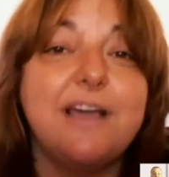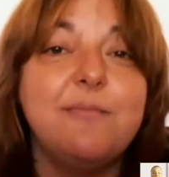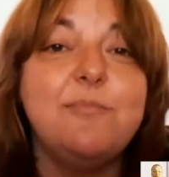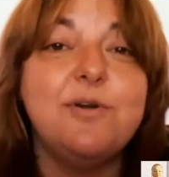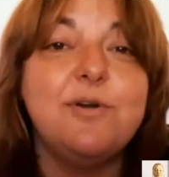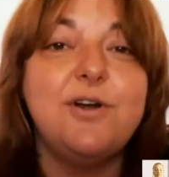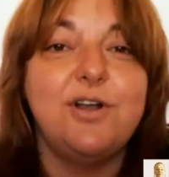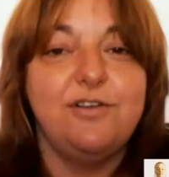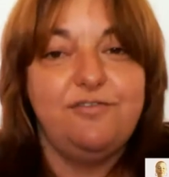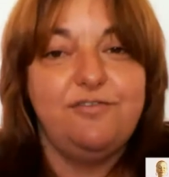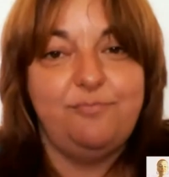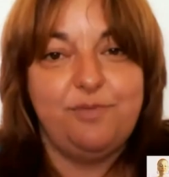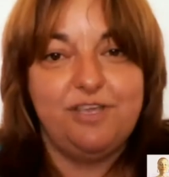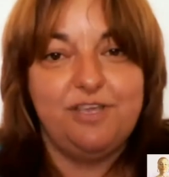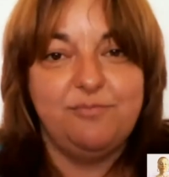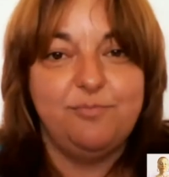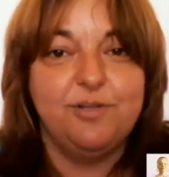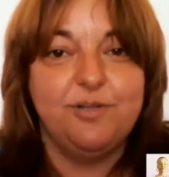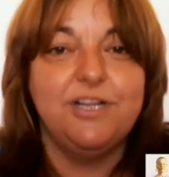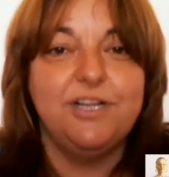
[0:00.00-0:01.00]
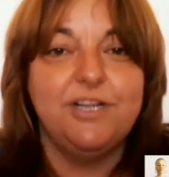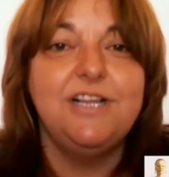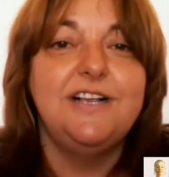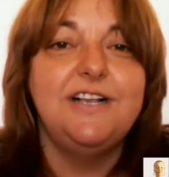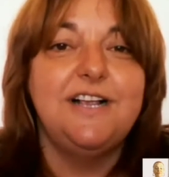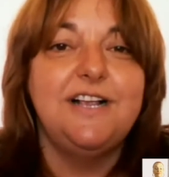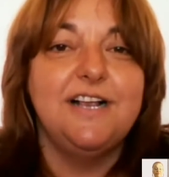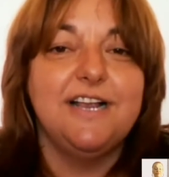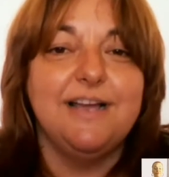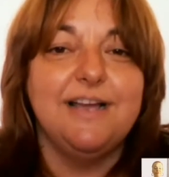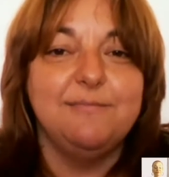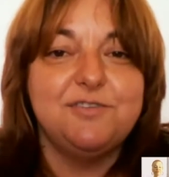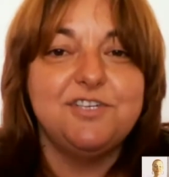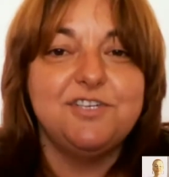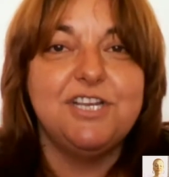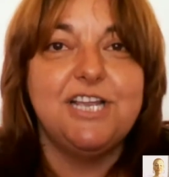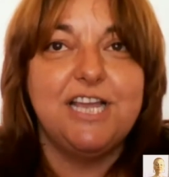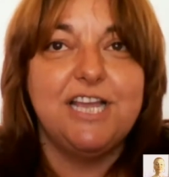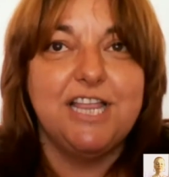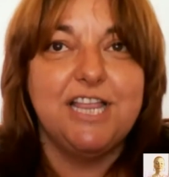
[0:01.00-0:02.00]
number of people come
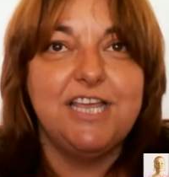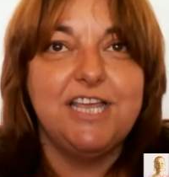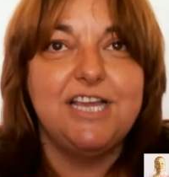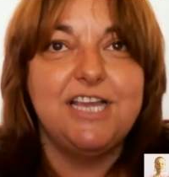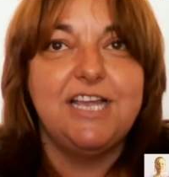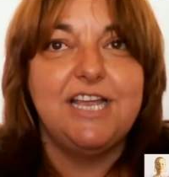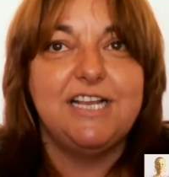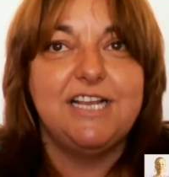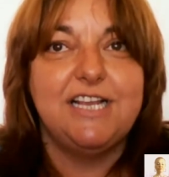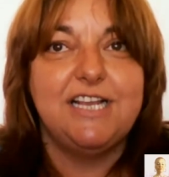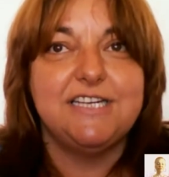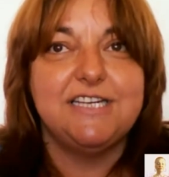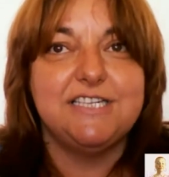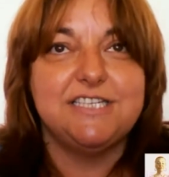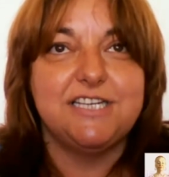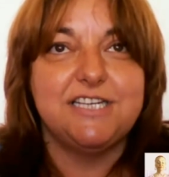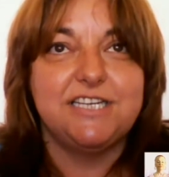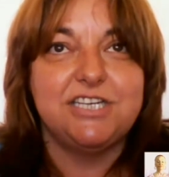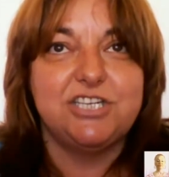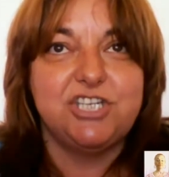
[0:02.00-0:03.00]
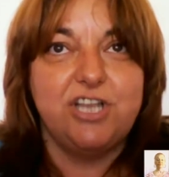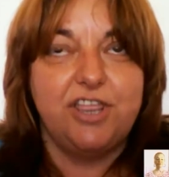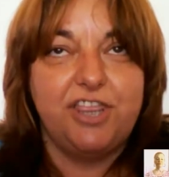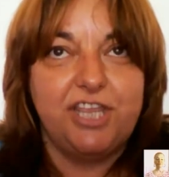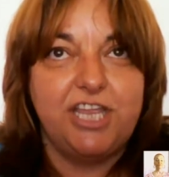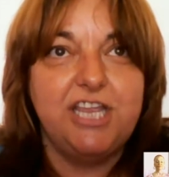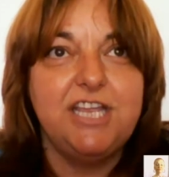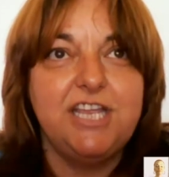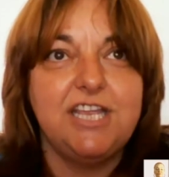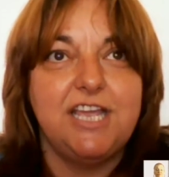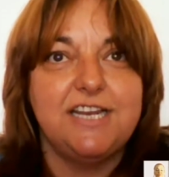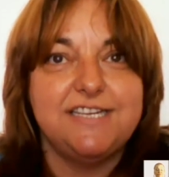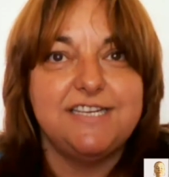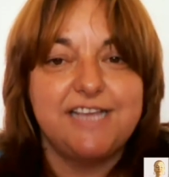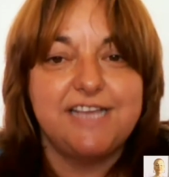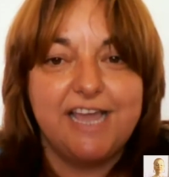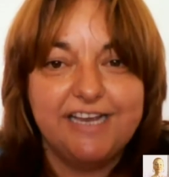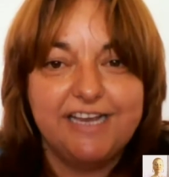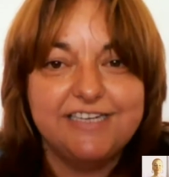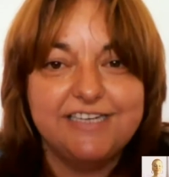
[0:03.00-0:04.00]
together and think and
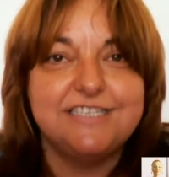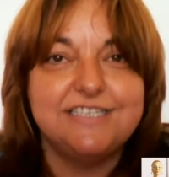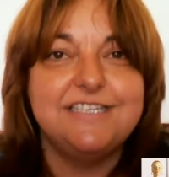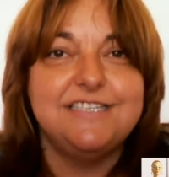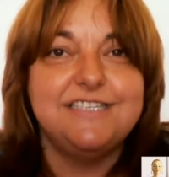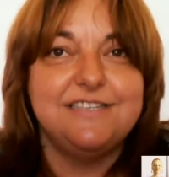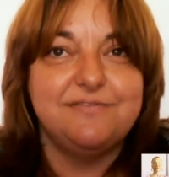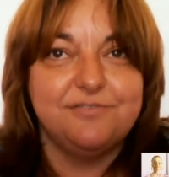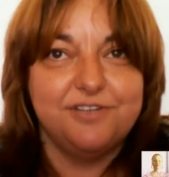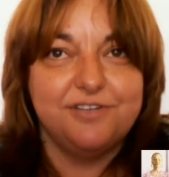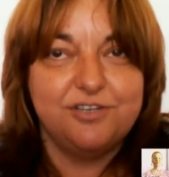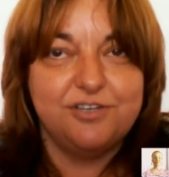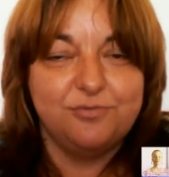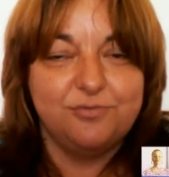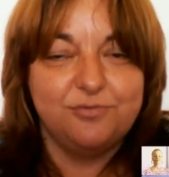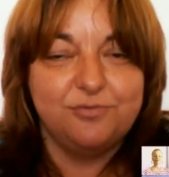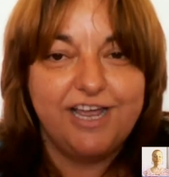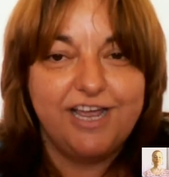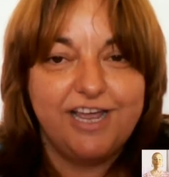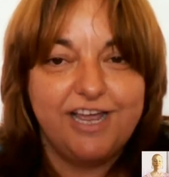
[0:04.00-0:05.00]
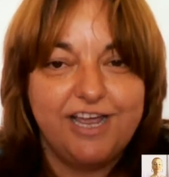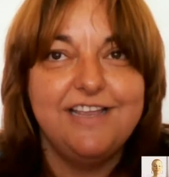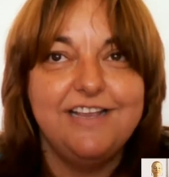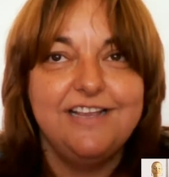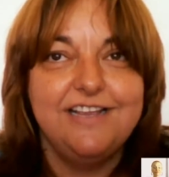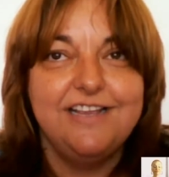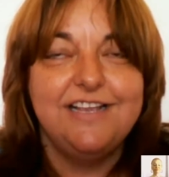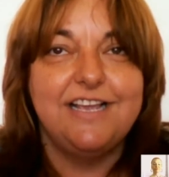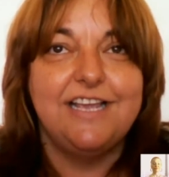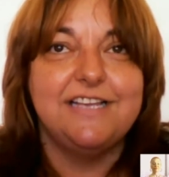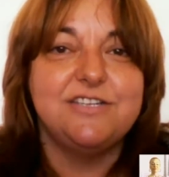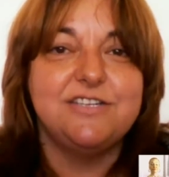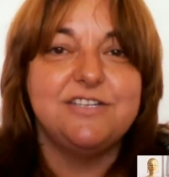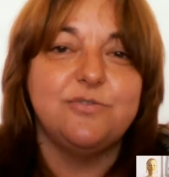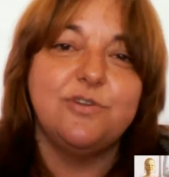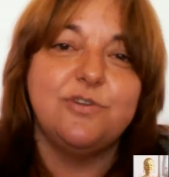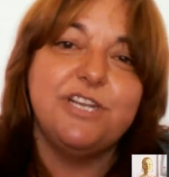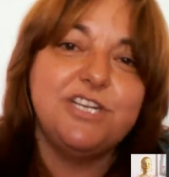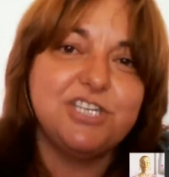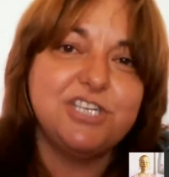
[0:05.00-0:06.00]
act in a different way, it
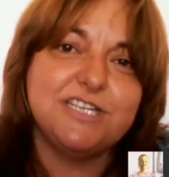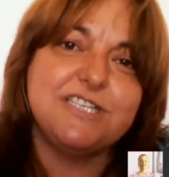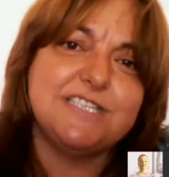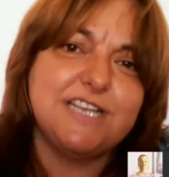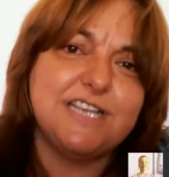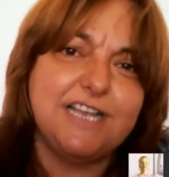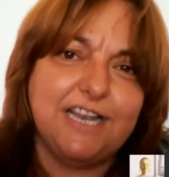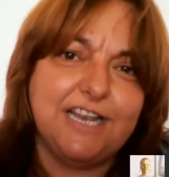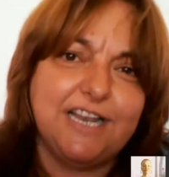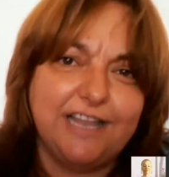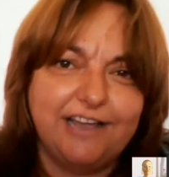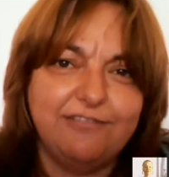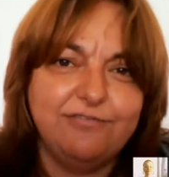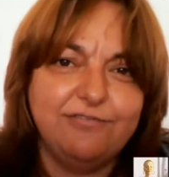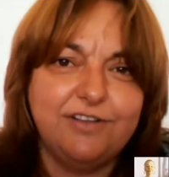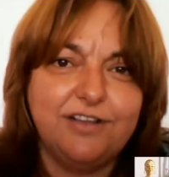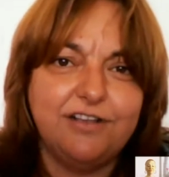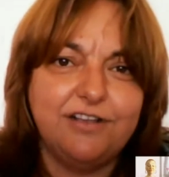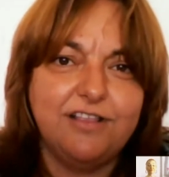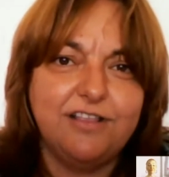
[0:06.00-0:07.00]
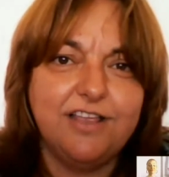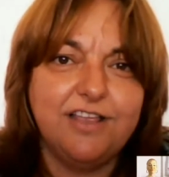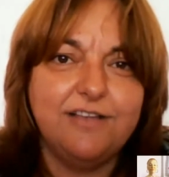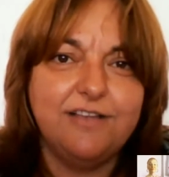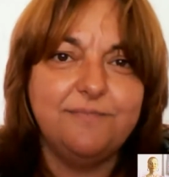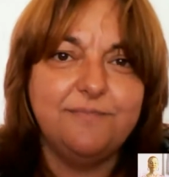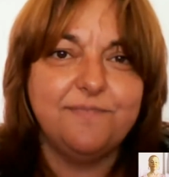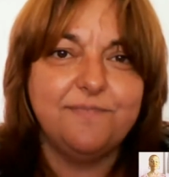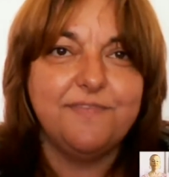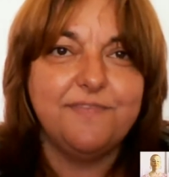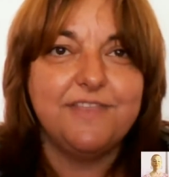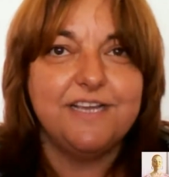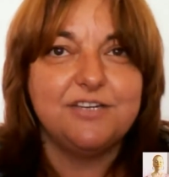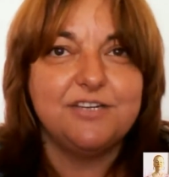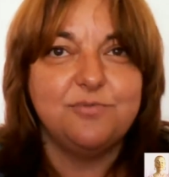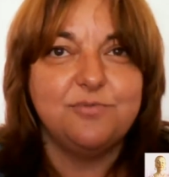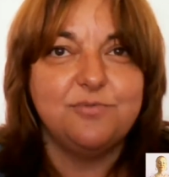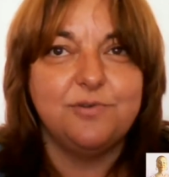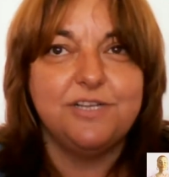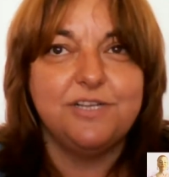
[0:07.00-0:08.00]
reaches a level that
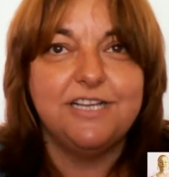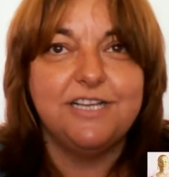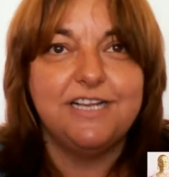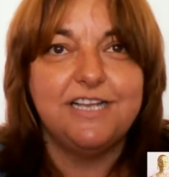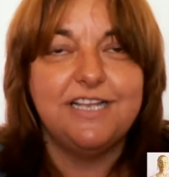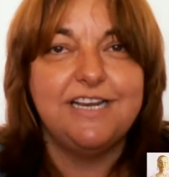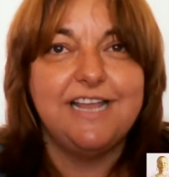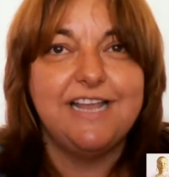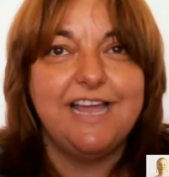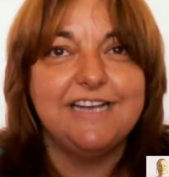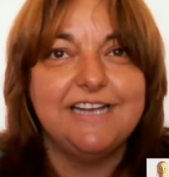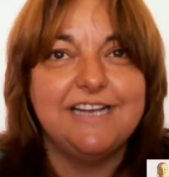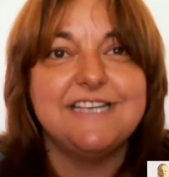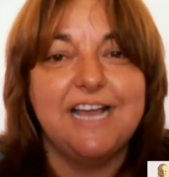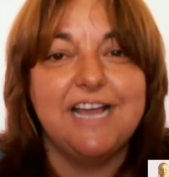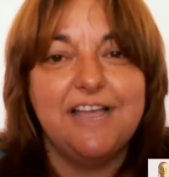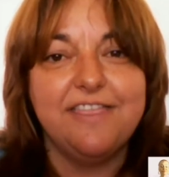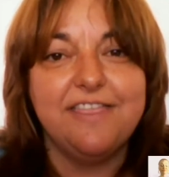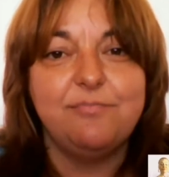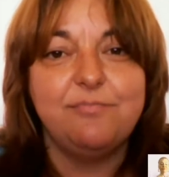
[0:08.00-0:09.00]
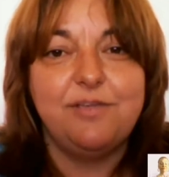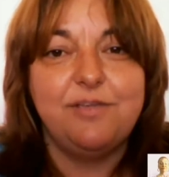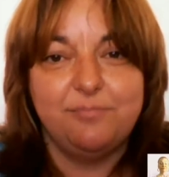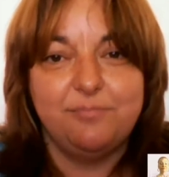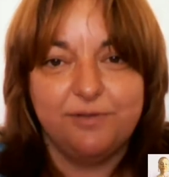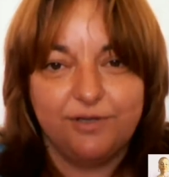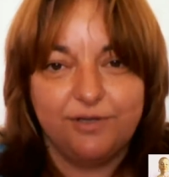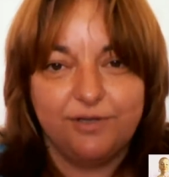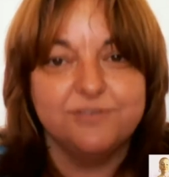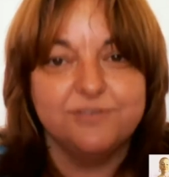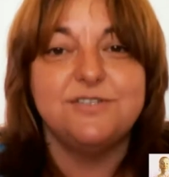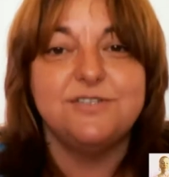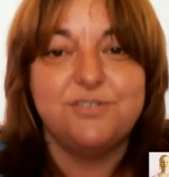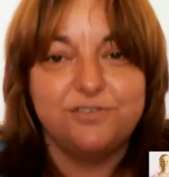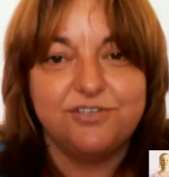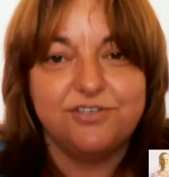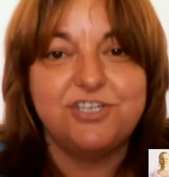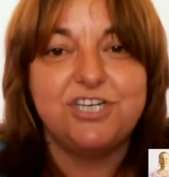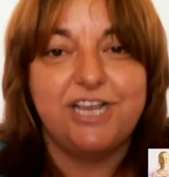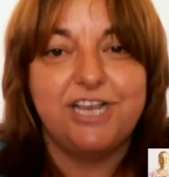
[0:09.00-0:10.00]
will enact other people also
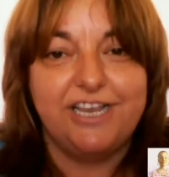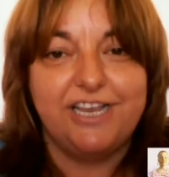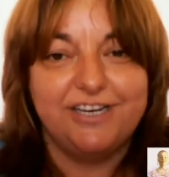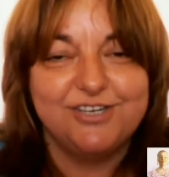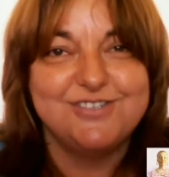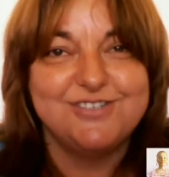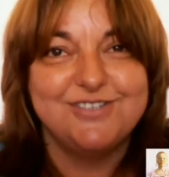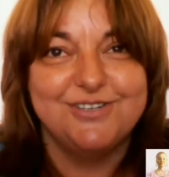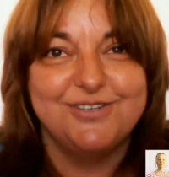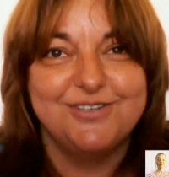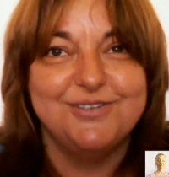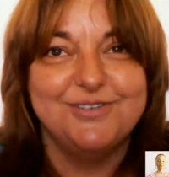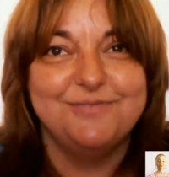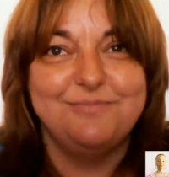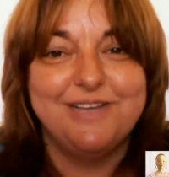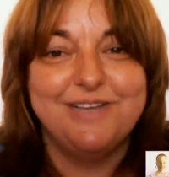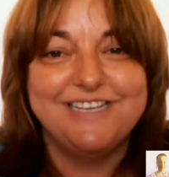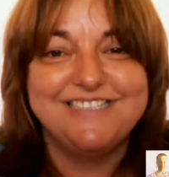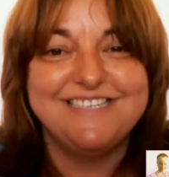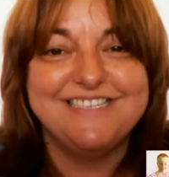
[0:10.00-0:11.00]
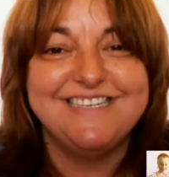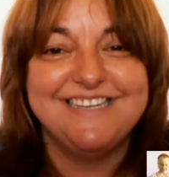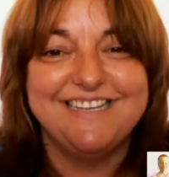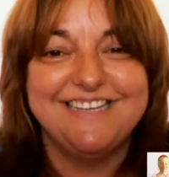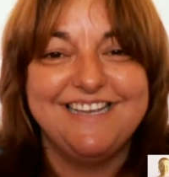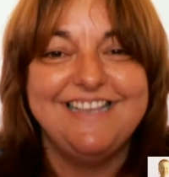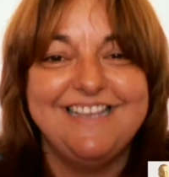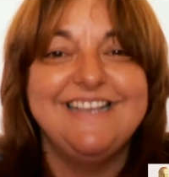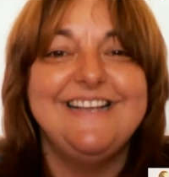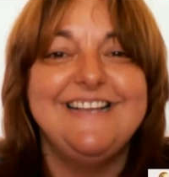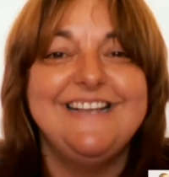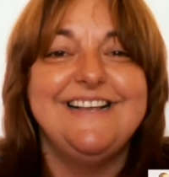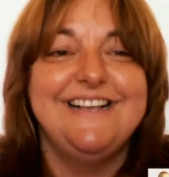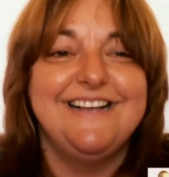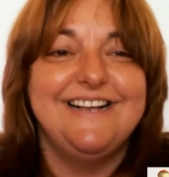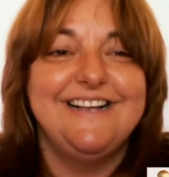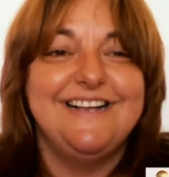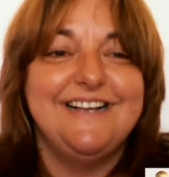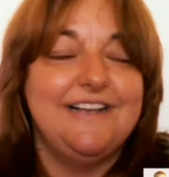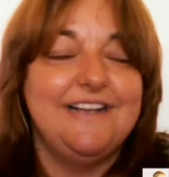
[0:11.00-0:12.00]
to change. So basically,
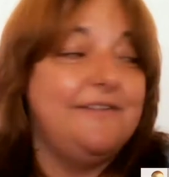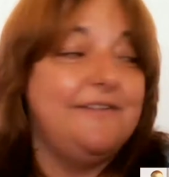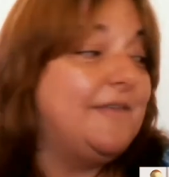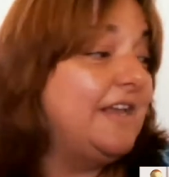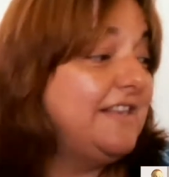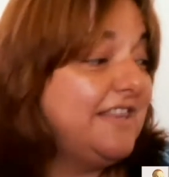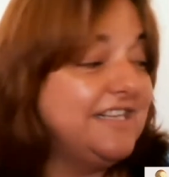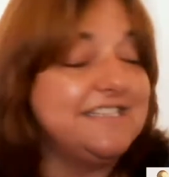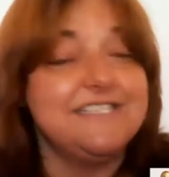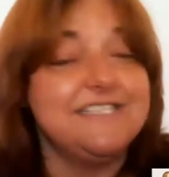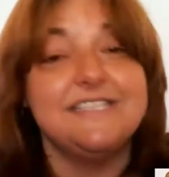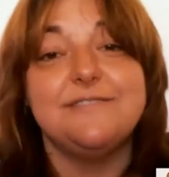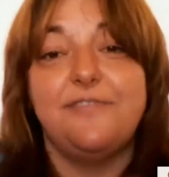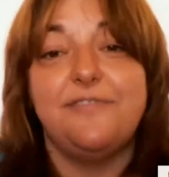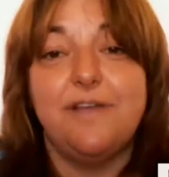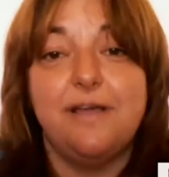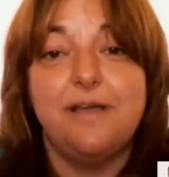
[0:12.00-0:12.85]
and this is